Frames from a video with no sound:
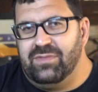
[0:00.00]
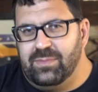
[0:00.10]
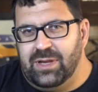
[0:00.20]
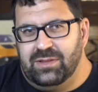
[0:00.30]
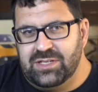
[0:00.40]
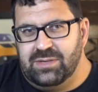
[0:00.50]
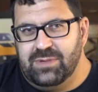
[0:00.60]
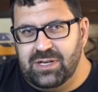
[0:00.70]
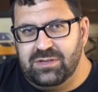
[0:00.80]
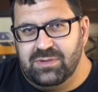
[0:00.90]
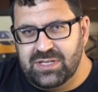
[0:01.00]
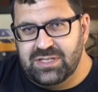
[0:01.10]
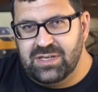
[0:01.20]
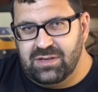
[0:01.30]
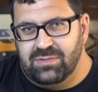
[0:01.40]
on my list, I'm going to do in
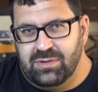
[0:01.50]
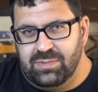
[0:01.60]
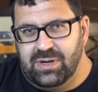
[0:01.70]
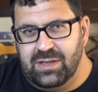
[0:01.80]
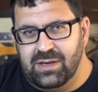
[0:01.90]
descending order, probably